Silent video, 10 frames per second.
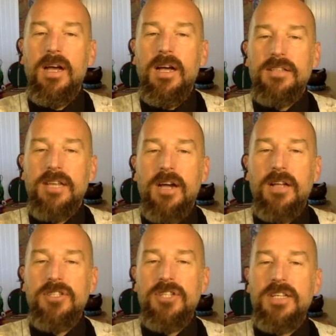
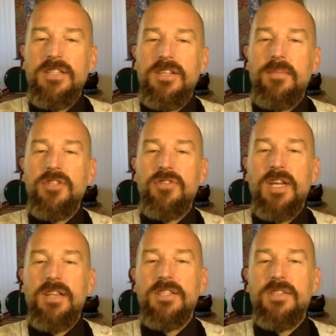Psychology has
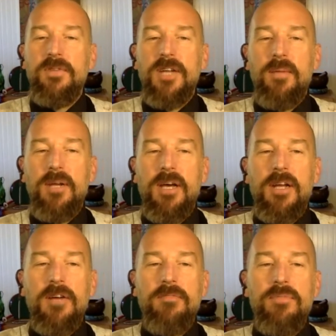demonstrated this phenomenon
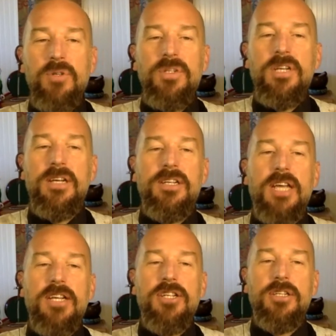of mood
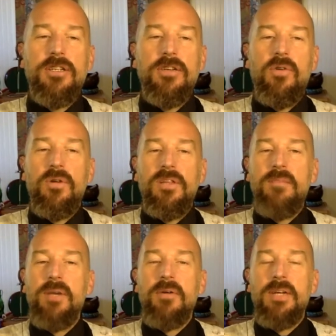contagion or
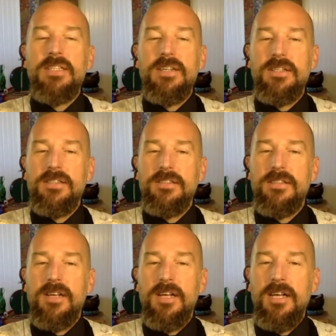limbic resonance.
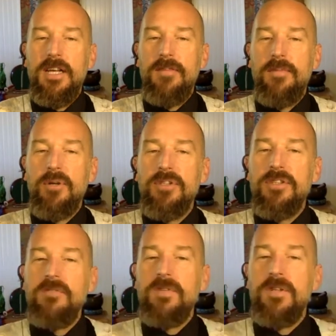If a person
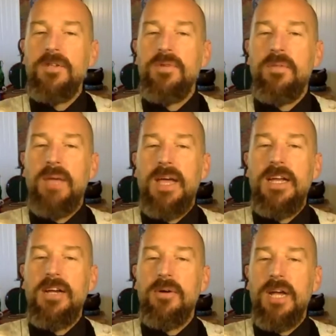filled with
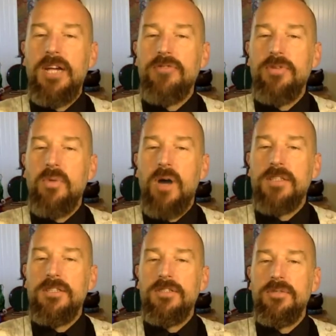panic or hatred walks
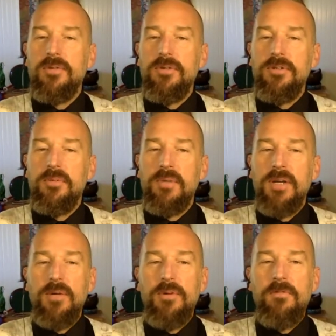into a room,
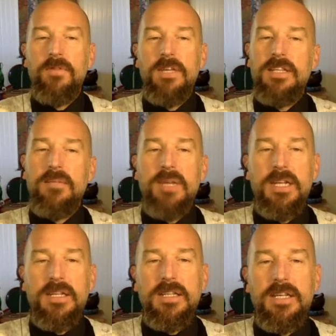we feel it
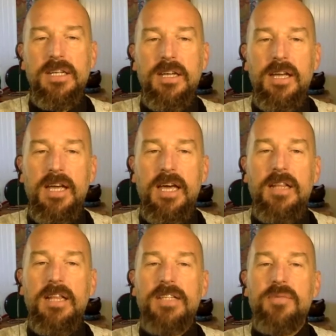immediately. And
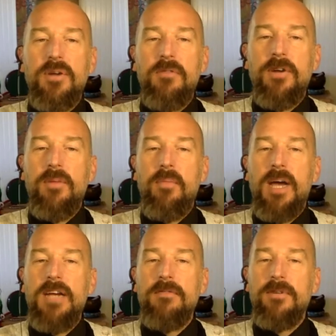unless we are very
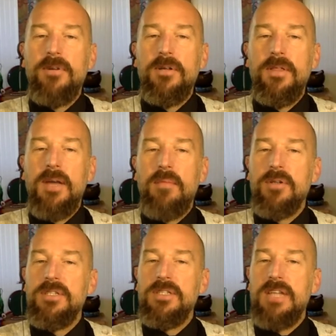mindful, that
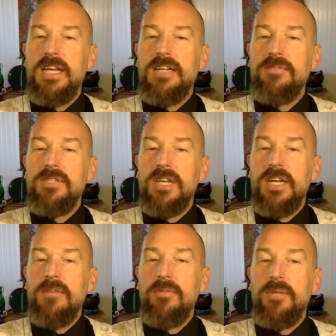person's negative state
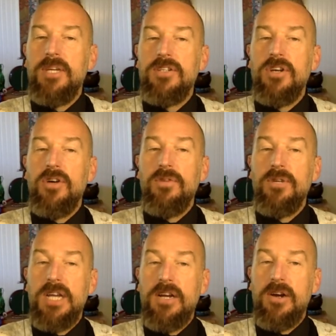will begin to
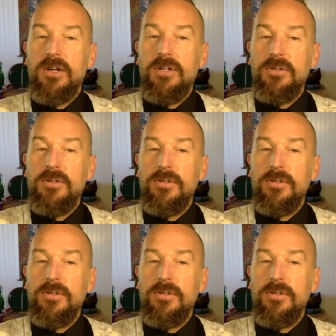overtake our own.